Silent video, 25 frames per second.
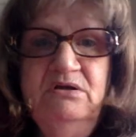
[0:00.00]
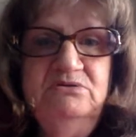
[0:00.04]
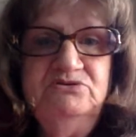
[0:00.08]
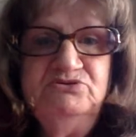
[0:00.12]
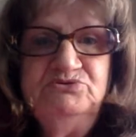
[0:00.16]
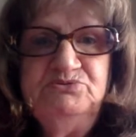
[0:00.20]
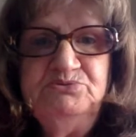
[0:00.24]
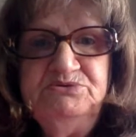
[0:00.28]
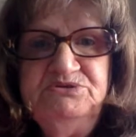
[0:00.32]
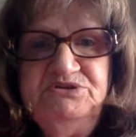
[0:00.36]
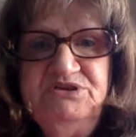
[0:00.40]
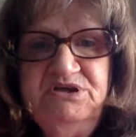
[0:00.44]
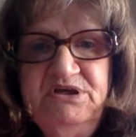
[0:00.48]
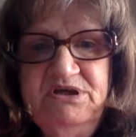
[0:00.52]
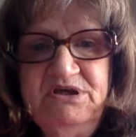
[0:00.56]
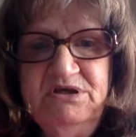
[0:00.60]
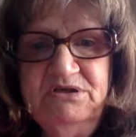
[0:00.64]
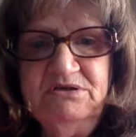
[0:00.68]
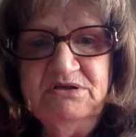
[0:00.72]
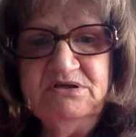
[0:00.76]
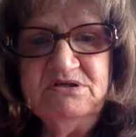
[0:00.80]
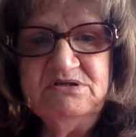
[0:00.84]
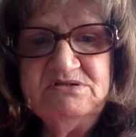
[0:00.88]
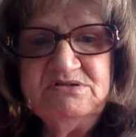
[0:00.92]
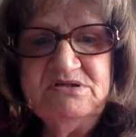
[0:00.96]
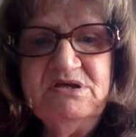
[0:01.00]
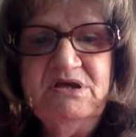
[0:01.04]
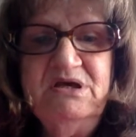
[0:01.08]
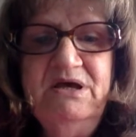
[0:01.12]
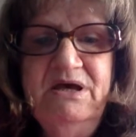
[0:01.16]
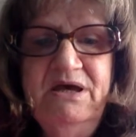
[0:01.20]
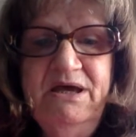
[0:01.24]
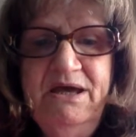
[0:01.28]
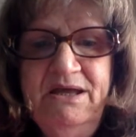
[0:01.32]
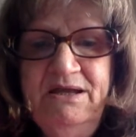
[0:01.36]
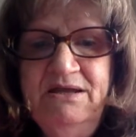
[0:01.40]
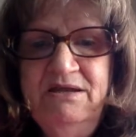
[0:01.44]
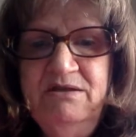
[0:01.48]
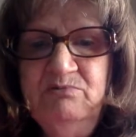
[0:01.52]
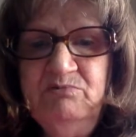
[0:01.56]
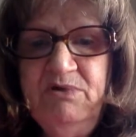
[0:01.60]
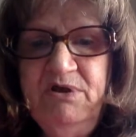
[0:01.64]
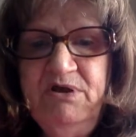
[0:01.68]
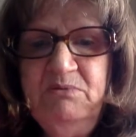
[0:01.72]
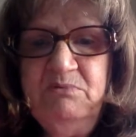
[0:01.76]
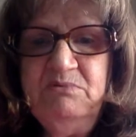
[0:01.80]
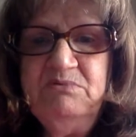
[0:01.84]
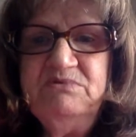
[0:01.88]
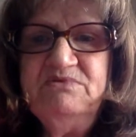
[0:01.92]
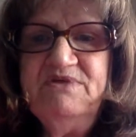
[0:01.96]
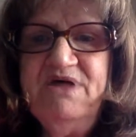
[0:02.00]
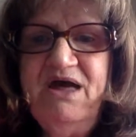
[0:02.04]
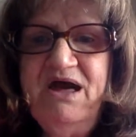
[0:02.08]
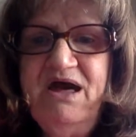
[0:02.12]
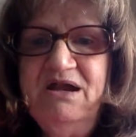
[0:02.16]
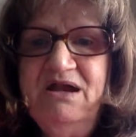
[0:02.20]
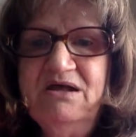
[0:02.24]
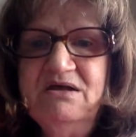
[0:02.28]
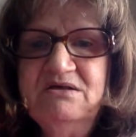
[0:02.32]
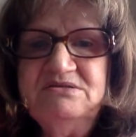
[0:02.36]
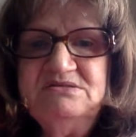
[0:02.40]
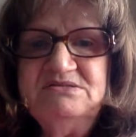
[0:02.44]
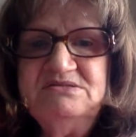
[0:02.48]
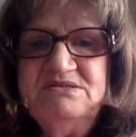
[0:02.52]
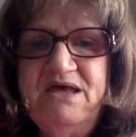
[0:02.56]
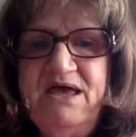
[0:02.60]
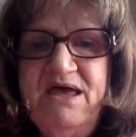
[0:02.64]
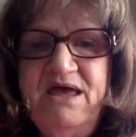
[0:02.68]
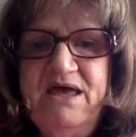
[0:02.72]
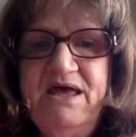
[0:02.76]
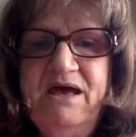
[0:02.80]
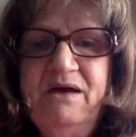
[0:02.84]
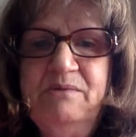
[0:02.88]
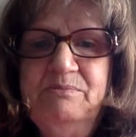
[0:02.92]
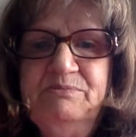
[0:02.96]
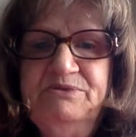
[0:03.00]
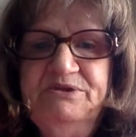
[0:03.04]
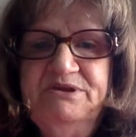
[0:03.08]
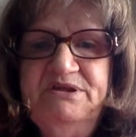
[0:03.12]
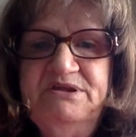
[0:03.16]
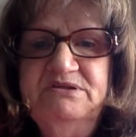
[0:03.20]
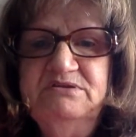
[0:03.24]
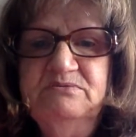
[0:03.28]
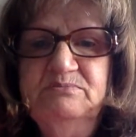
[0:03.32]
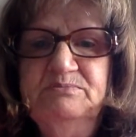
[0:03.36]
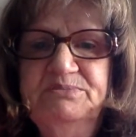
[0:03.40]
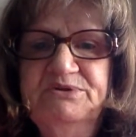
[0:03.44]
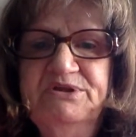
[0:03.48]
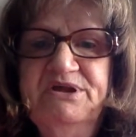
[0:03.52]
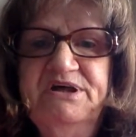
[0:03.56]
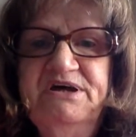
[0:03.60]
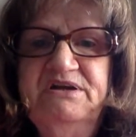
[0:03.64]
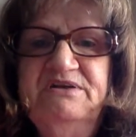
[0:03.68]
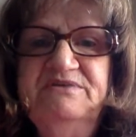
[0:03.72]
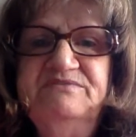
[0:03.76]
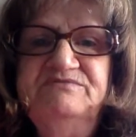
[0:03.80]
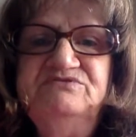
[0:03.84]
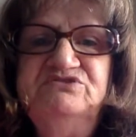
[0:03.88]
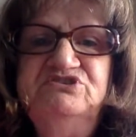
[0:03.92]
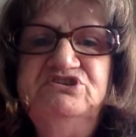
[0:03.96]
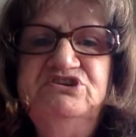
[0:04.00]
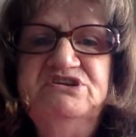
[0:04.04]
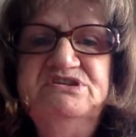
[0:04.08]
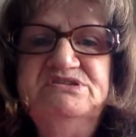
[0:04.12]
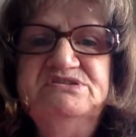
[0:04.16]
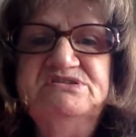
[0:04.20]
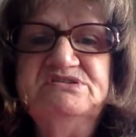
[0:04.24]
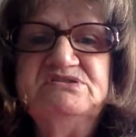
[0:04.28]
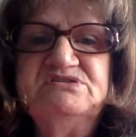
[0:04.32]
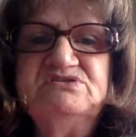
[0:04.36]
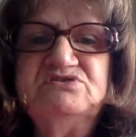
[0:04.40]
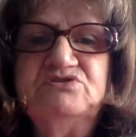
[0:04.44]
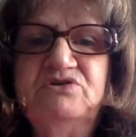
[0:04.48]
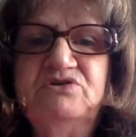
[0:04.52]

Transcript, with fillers: It's ridiculous. Anyway, with that, I'll say I plead the blood of Jesus